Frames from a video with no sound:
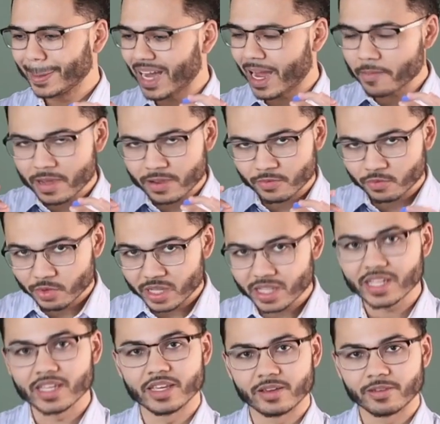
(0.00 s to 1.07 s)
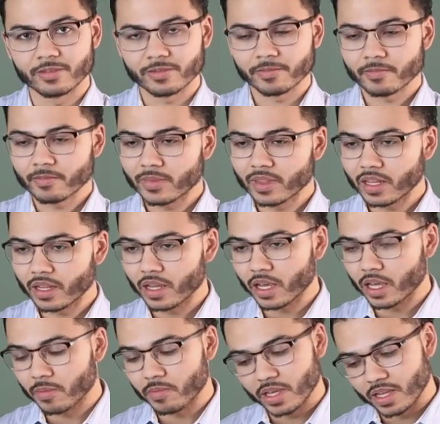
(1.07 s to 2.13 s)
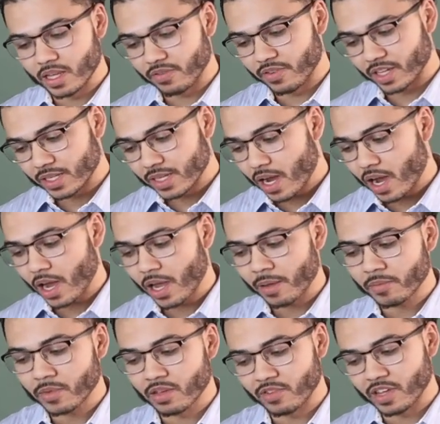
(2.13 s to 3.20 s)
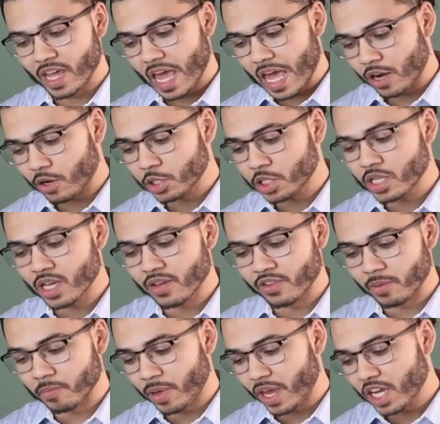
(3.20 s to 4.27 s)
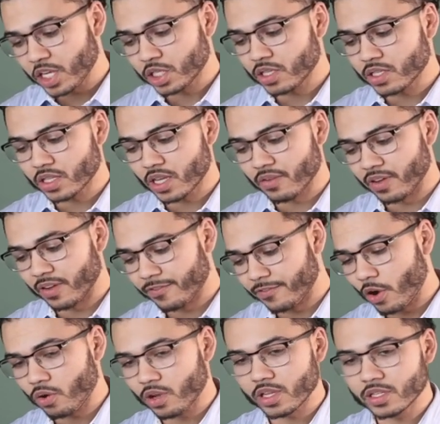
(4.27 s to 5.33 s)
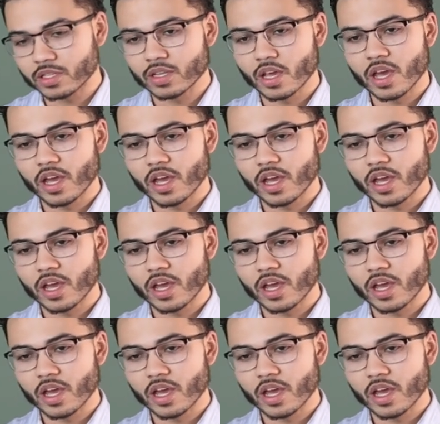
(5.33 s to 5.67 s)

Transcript: I mean really give, it could be giving time, giving energy, giving patience, giving focus,